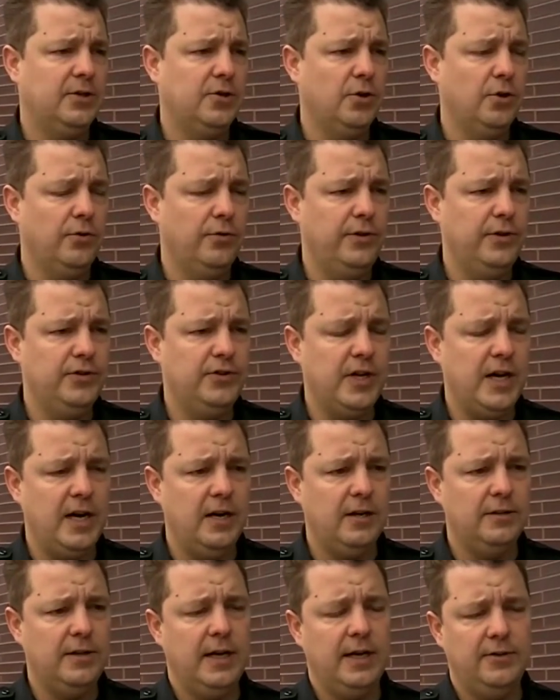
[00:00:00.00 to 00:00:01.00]
He let go of the
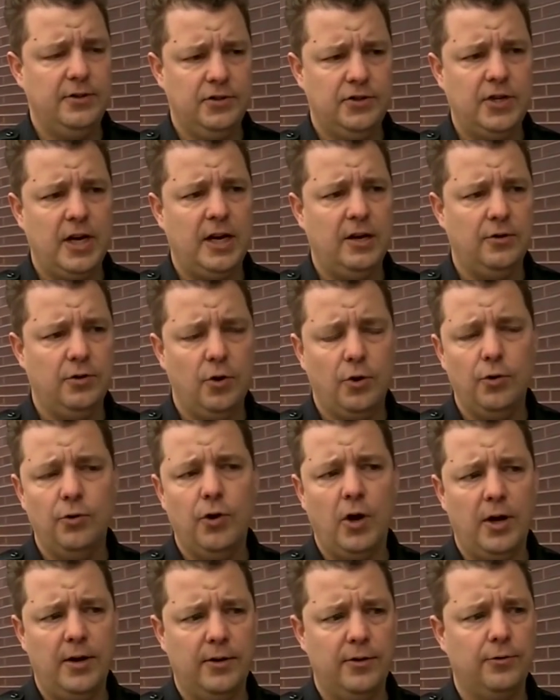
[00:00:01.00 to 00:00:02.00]
child, had the child
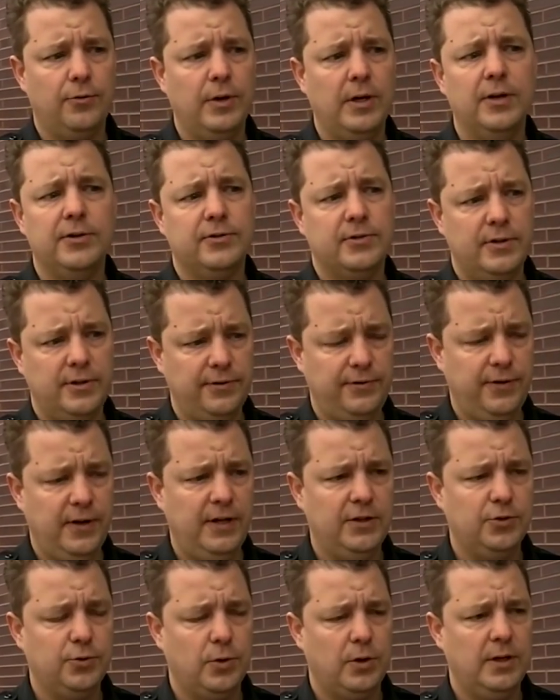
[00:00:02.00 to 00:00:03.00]
hold on to the rails of the
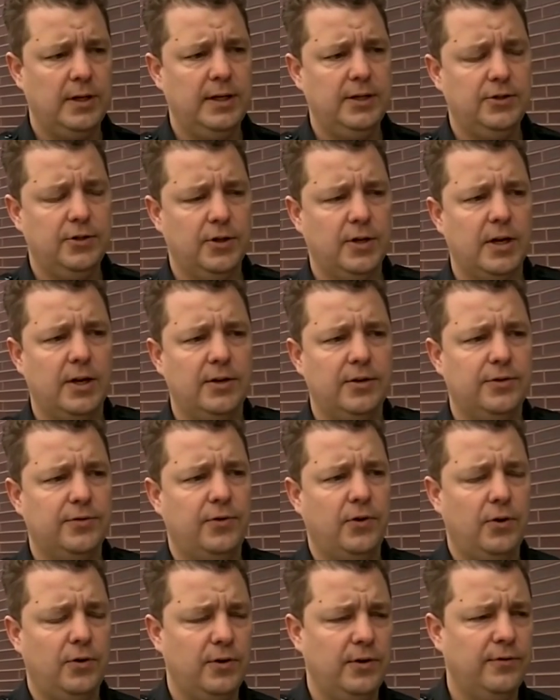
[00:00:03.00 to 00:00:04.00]
fence while he took out
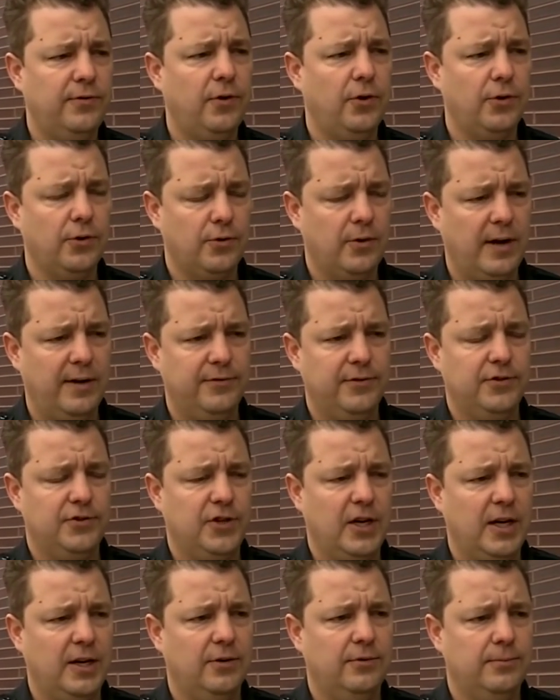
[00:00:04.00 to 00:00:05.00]
his phone and
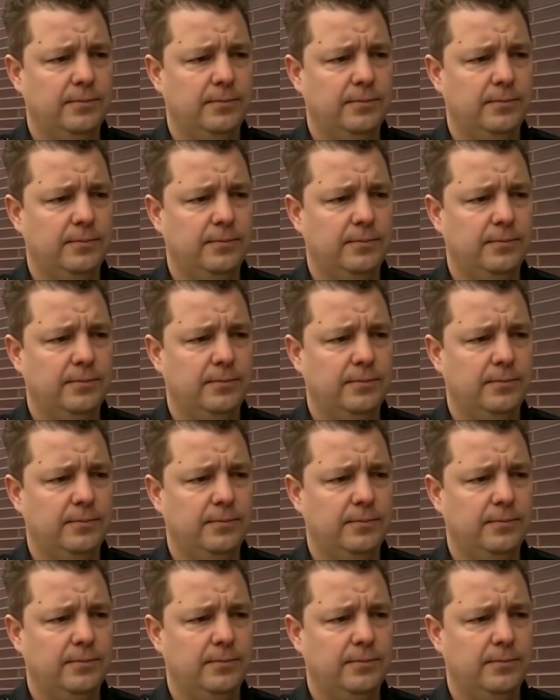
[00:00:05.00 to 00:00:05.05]
photographed the